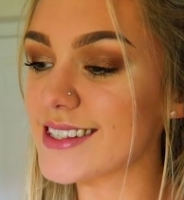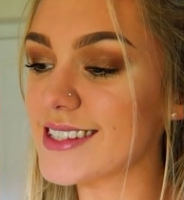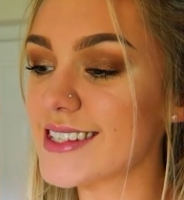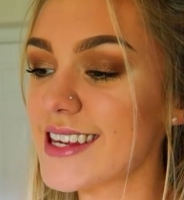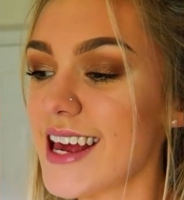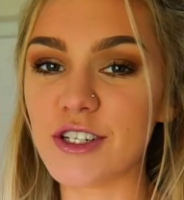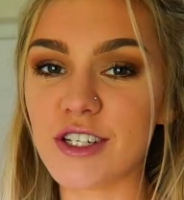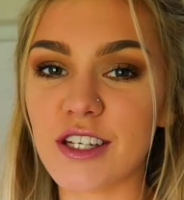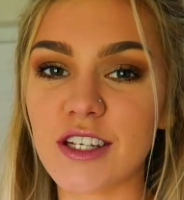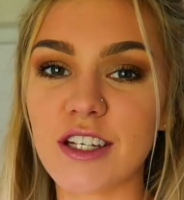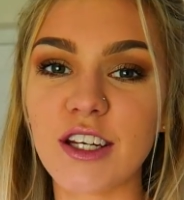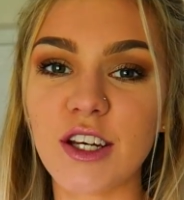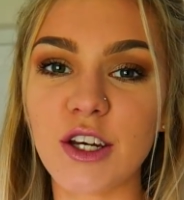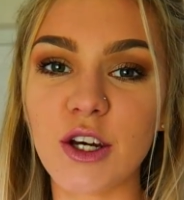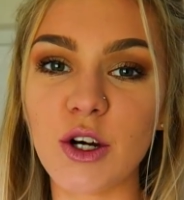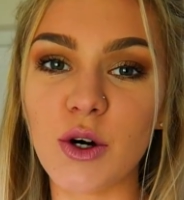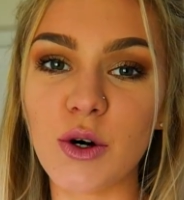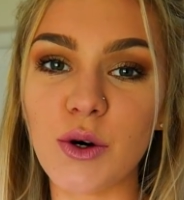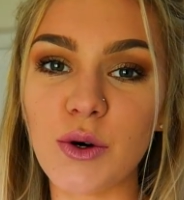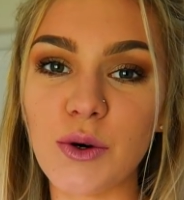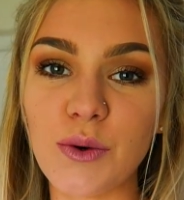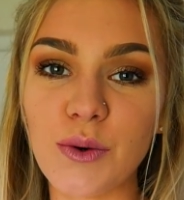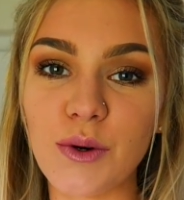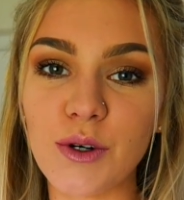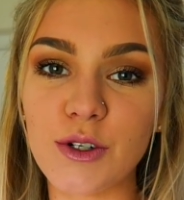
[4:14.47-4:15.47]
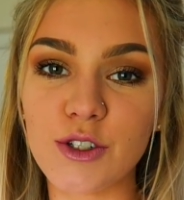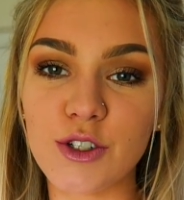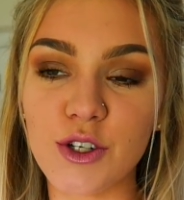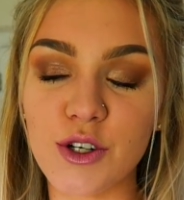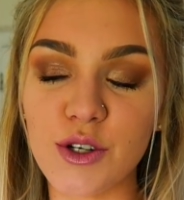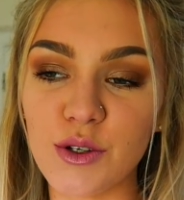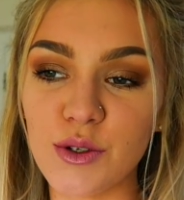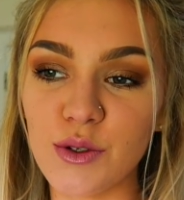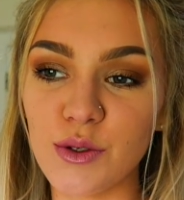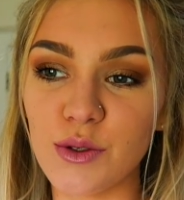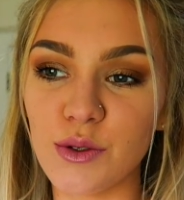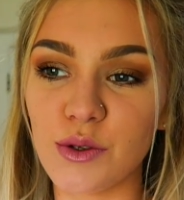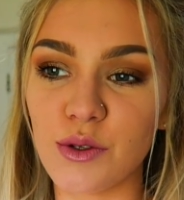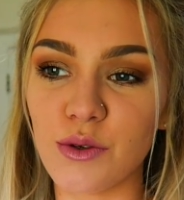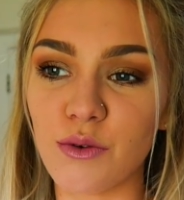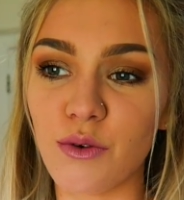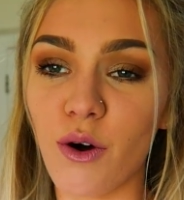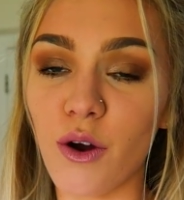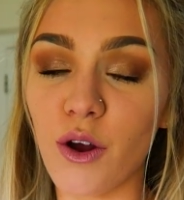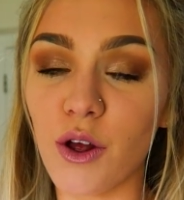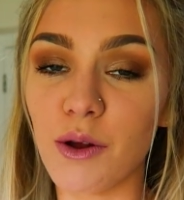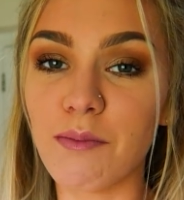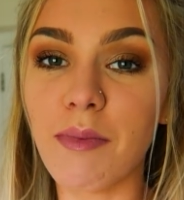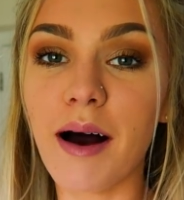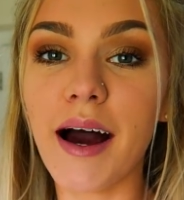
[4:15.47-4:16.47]
I'm just gonna go to the
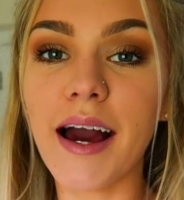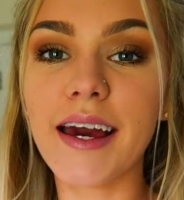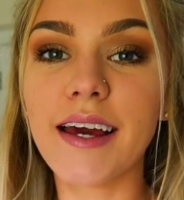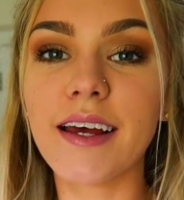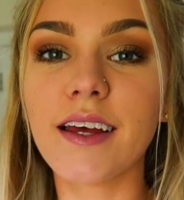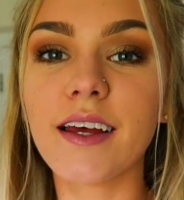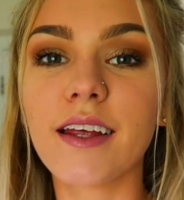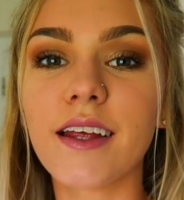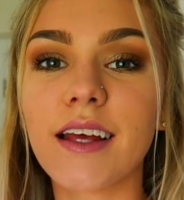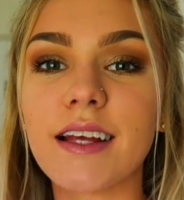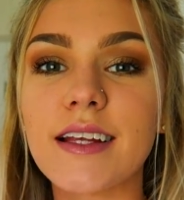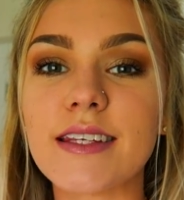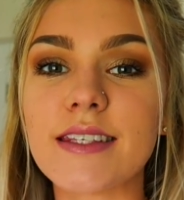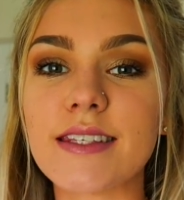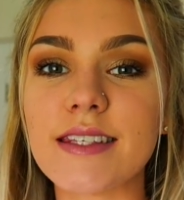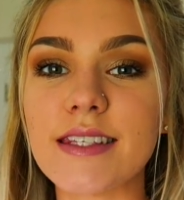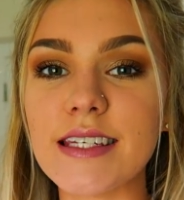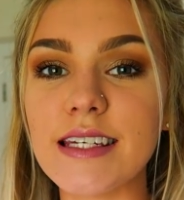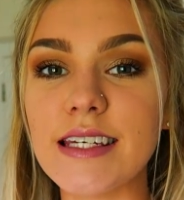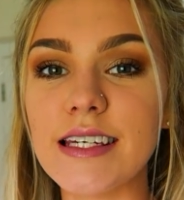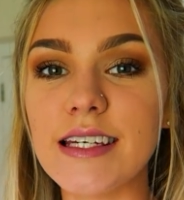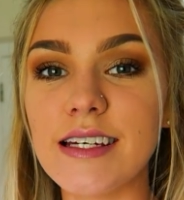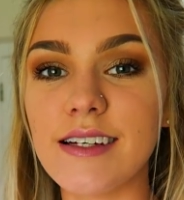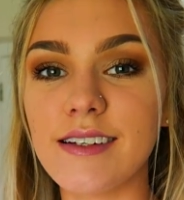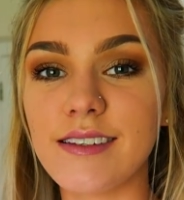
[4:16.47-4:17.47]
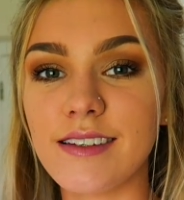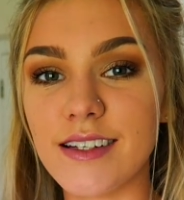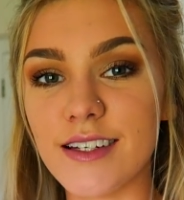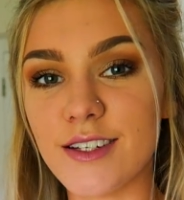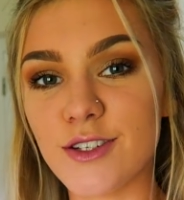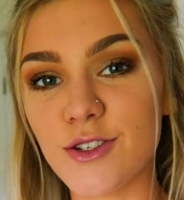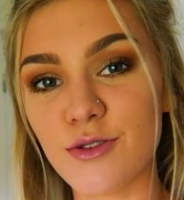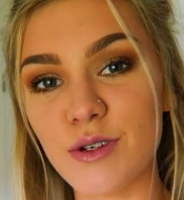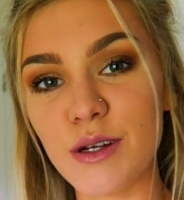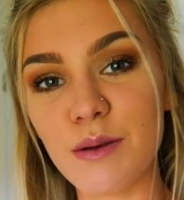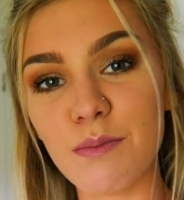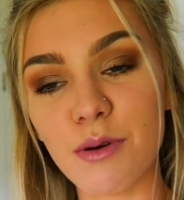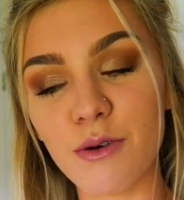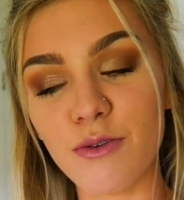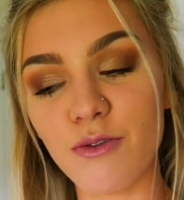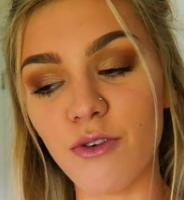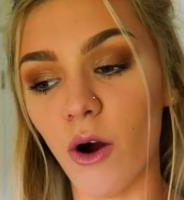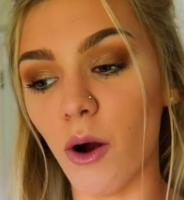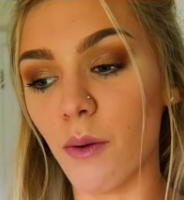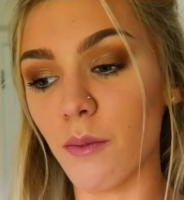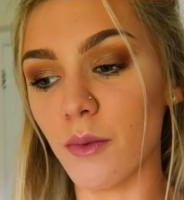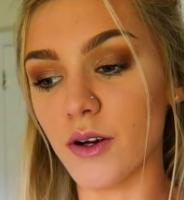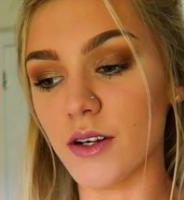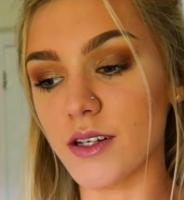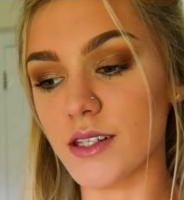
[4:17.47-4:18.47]
Royal Mile and see the street
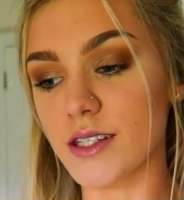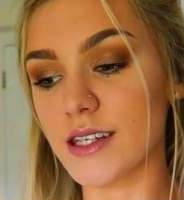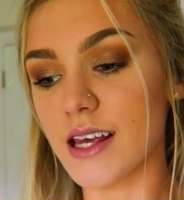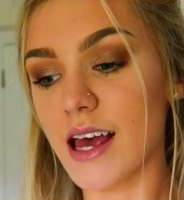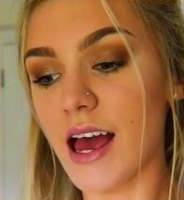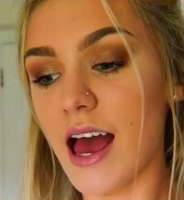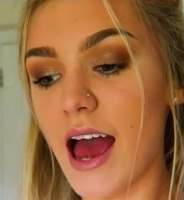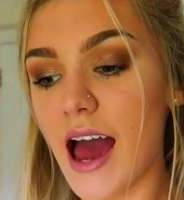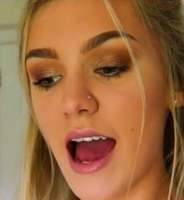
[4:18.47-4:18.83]
performers